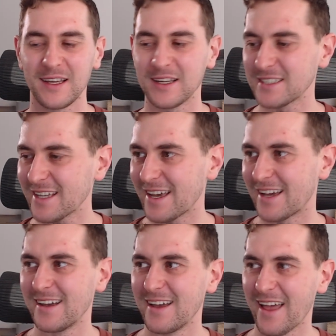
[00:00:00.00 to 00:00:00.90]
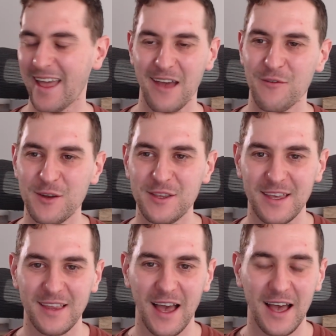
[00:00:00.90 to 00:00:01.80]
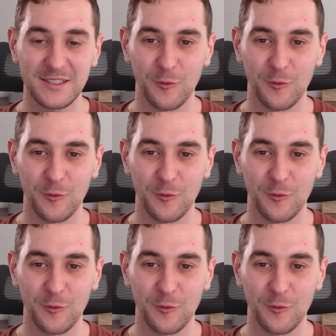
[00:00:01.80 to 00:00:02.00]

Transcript: It's like everything that has